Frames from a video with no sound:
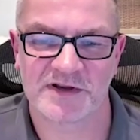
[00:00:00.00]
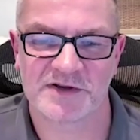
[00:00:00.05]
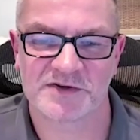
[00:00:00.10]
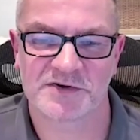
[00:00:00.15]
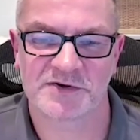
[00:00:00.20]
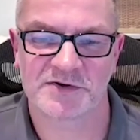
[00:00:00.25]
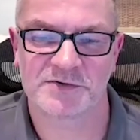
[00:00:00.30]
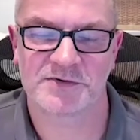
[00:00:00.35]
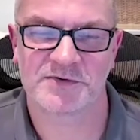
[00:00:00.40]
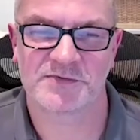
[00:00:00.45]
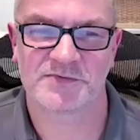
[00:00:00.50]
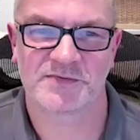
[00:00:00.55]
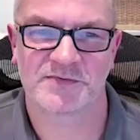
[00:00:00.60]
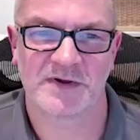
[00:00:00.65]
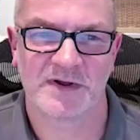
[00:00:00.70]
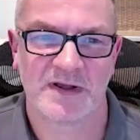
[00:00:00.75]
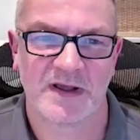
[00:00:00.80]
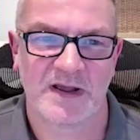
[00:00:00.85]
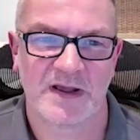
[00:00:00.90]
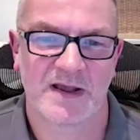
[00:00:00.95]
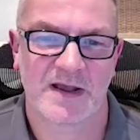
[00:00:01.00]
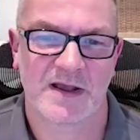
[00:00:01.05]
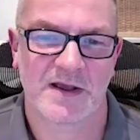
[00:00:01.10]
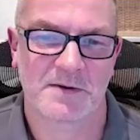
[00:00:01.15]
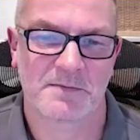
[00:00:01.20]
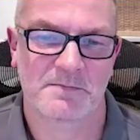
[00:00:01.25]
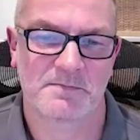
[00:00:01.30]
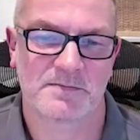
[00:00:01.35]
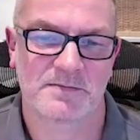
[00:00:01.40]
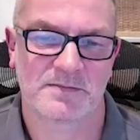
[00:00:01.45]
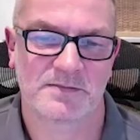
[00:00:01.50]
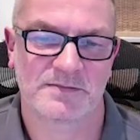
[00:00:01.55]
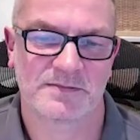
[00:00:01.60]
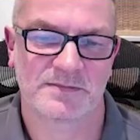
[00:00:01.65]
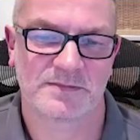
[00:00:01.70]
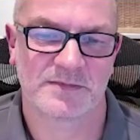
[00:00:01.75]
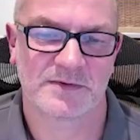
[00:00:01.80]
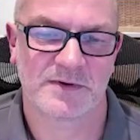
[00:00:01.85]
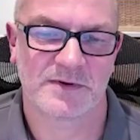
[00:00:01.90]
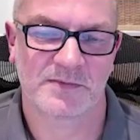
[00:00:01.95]
It's a sort of
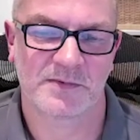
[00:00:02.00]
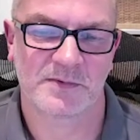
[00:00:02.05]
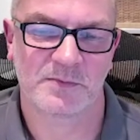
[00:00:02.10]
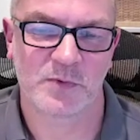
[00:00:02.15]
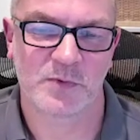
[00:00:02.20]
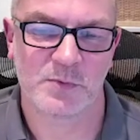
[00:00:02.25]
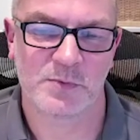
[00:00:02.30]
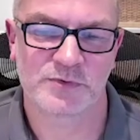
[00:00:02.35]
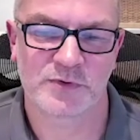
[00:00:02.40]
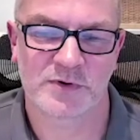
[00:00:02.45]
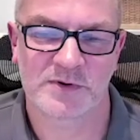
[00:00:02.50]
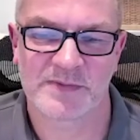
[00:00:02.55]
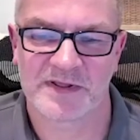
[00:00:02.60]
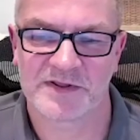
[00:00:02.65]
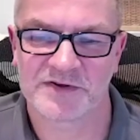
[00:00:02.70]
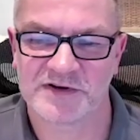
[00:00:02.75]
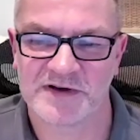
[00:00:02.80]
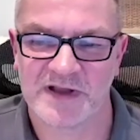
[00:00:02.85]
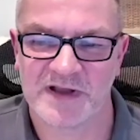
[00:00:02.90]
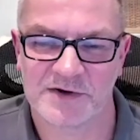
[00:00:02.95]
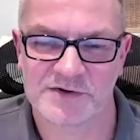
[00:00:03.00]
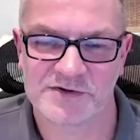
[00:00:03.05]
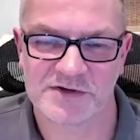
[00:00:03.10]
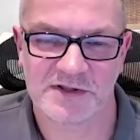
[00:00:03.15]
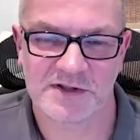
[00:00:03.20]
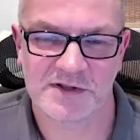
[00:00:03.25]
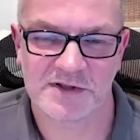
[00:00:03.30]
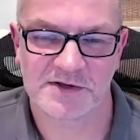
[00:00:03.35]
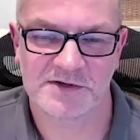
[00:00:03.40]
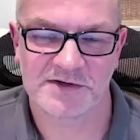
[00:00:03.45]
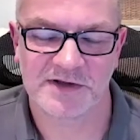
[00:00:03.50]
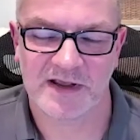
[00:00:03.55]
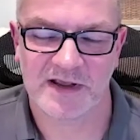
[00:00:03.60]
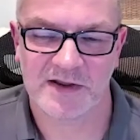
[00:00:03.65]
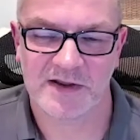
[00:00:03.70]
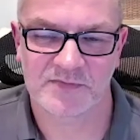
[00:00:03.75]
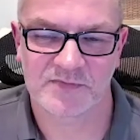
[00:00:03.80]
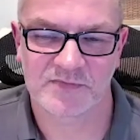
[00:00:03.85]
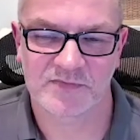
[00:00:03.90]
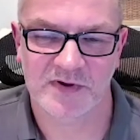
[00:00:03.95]
I think we were talking about this analogy the other day
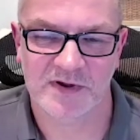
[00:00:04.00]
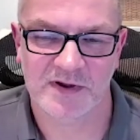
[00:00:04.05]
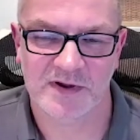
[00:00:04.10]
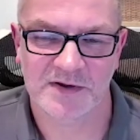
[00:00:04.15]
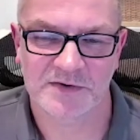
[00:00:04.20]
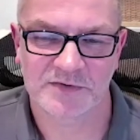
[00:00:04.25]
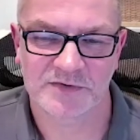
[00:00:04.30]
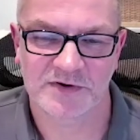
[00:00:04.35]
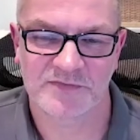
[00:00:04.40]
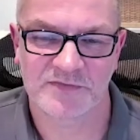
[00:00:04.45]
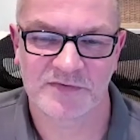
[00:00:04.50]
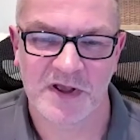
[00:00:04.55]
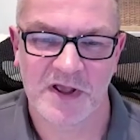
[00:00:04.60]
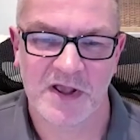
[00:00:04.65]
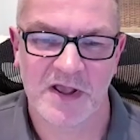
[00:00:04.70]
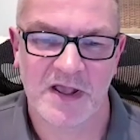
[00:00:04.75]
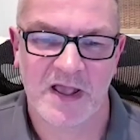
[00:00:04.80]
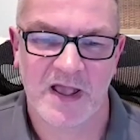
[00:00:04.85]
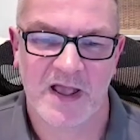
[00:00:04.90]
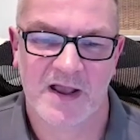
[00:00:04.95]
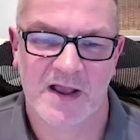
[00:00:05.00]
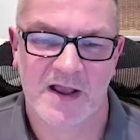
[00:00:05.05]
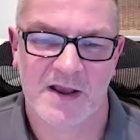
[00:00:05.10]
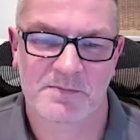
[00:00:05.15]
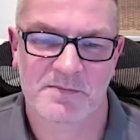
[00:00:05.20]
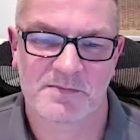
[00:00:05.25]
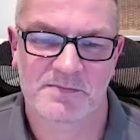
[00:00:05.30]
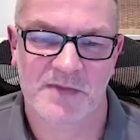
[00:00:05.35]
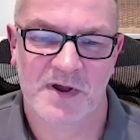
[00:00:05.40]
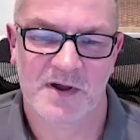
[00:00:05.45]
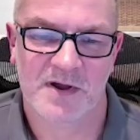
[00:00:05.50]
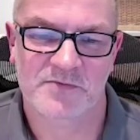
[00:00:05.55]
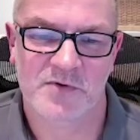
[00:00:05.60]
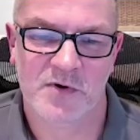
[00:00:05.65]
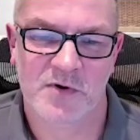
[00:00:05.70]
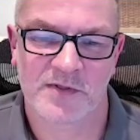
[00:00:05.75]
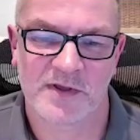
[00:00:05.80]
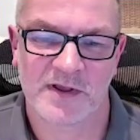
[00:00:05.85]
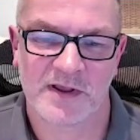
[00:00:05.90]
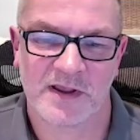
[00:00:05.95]
of sort of I've
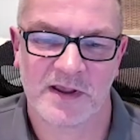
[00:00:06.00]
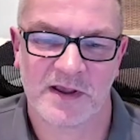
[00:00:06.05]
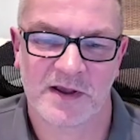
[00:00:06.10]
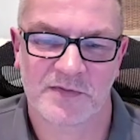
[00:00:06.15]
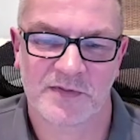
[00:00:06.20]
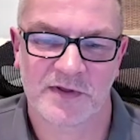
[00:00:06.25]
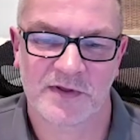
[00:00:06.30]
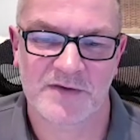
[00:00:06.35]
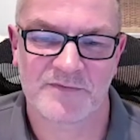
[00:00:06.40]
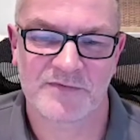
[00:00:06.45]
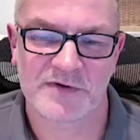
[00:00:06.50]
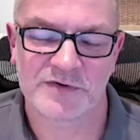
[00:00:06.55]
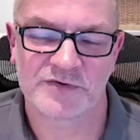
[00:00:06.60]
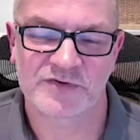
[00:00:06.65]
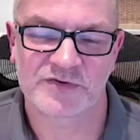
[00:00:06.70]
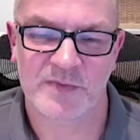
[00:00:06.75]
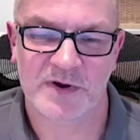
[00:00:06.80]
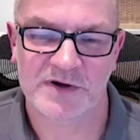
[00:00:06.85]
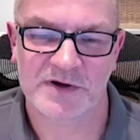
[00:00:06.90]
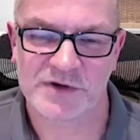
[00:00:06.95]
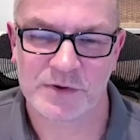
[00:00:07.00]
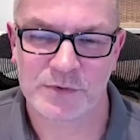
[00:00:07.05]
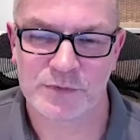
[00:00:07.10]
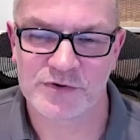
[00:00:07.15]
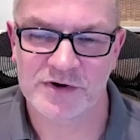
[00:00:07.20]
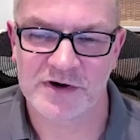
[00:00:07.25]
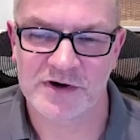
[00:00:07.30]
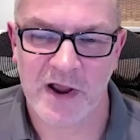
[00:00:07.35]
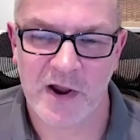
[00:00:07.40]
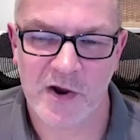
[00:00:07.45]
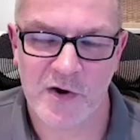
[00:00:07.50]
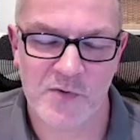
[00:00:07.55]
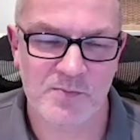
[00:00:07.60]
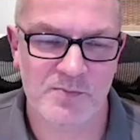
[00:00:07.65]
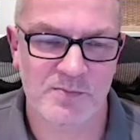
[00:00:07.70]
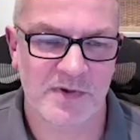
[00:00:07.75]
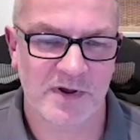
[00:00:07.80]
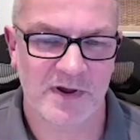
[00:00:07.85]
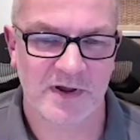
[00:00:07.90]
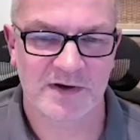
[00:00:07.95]
got the governance of my children at
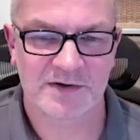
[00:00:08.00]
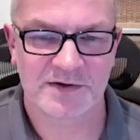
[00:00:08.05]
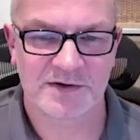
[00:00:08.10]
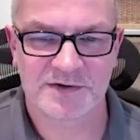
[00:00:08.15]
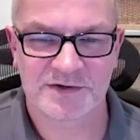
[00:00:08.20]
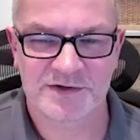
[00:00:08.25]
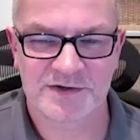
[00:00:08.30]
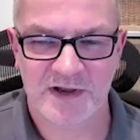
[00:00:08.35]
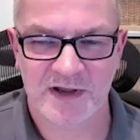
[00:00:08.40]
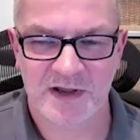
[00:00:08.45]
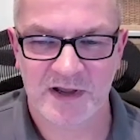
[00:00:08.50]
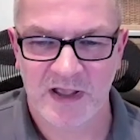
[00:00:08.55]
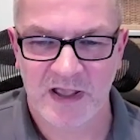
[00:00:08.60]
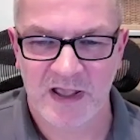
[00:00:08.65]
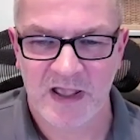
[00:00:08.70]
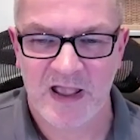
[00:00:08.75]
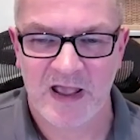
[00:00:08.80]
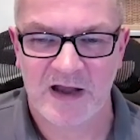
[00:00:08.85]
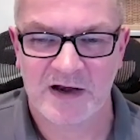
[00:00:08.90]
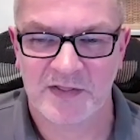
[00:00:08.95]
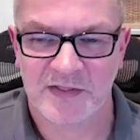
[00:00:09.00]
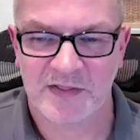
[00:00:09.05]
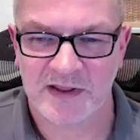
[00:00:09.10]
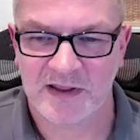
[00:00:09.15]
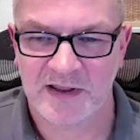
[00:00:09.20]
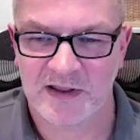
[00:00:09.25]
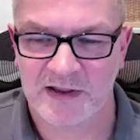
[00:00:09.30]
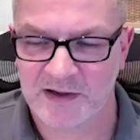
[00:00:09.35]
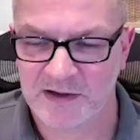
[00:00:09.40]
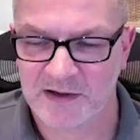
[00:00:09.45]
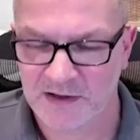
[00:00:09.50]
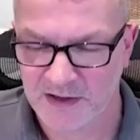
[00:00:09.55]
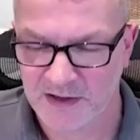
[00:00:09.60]
home and at the